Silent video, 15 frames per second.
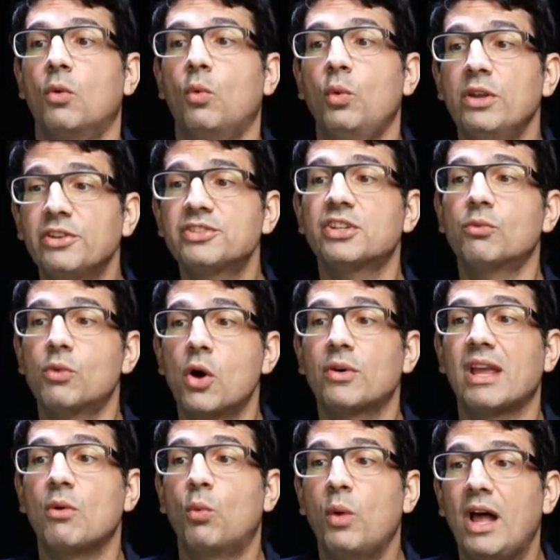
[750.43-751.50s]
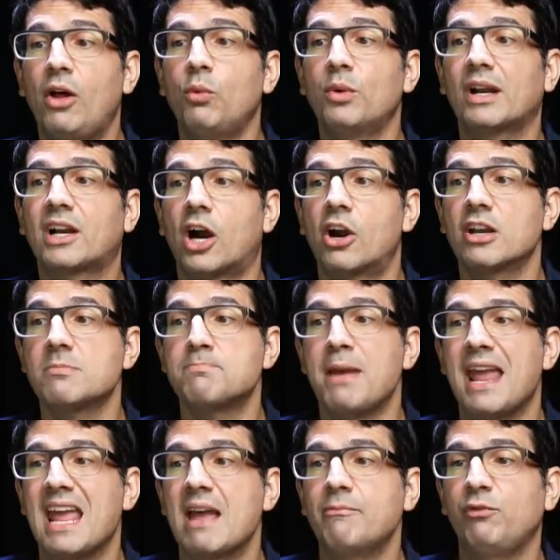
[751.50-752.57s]
Wilson wrote a well-regarded
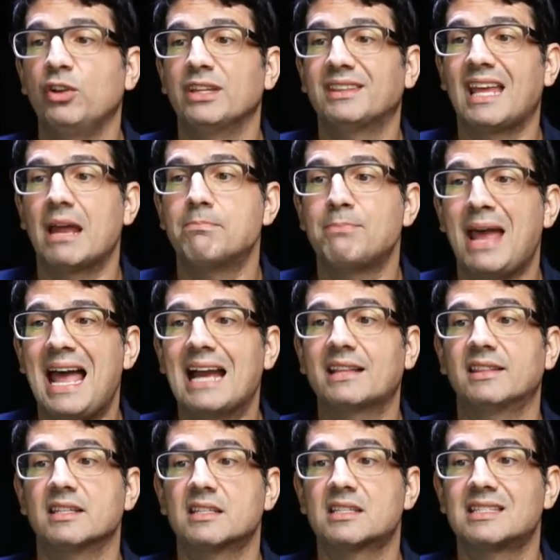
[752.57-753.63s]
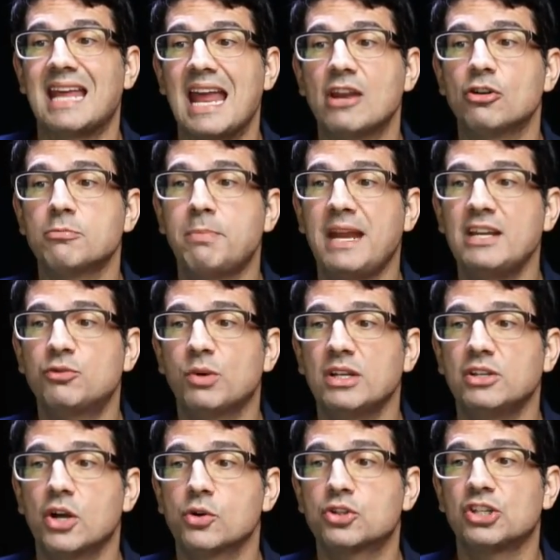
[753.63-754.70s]
pamphlet that backed the standard
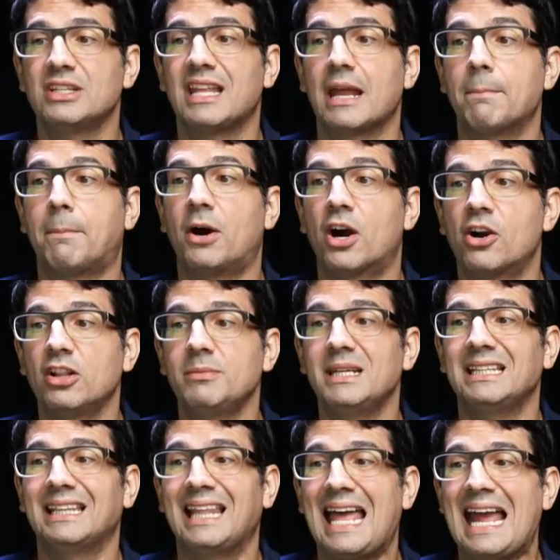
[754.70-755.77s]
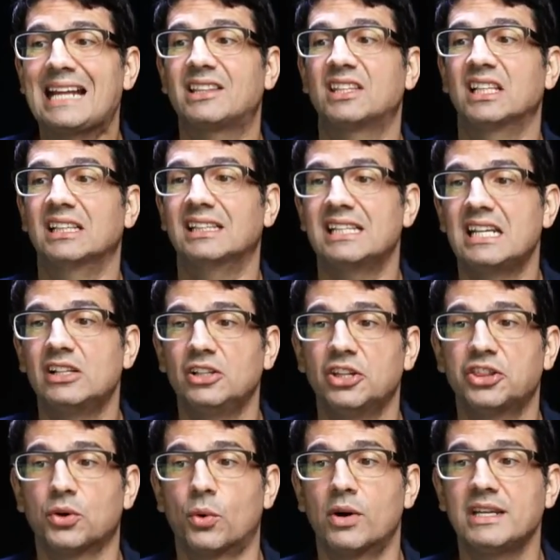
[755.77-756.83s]
patriot notion that Parliament lacked the legal
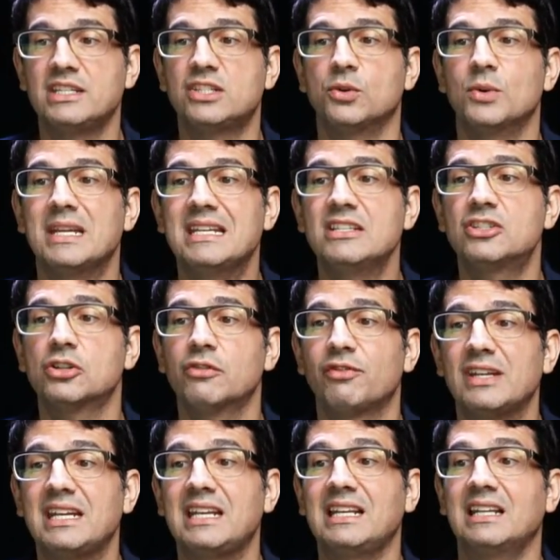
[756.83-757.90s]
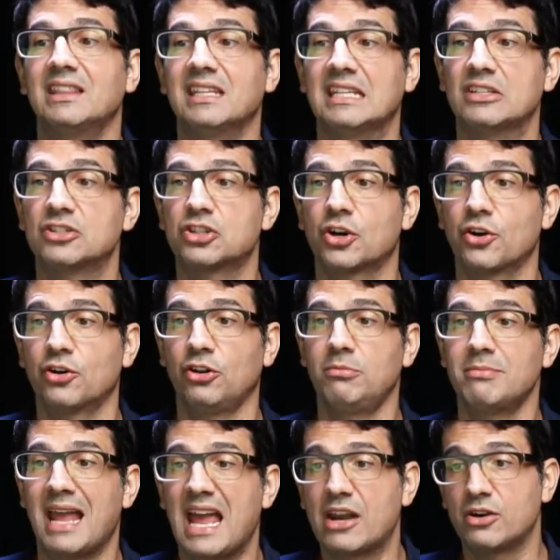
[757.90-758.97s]
authority to intervene in the internal
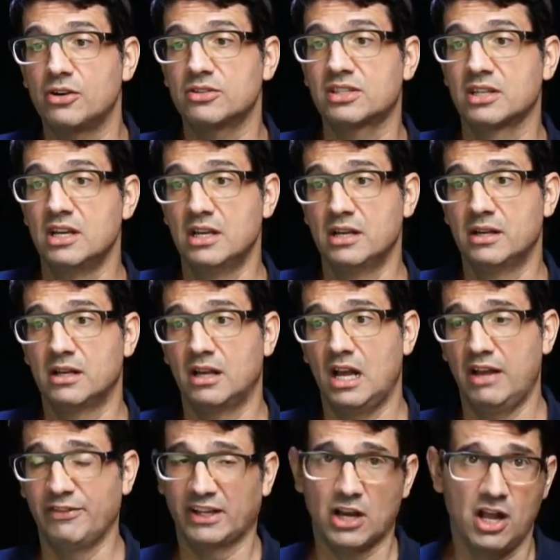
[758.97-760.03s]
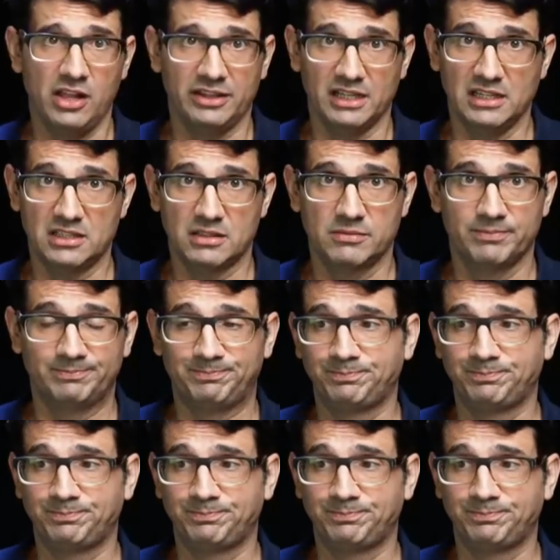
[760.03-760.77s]
matters of the colonies.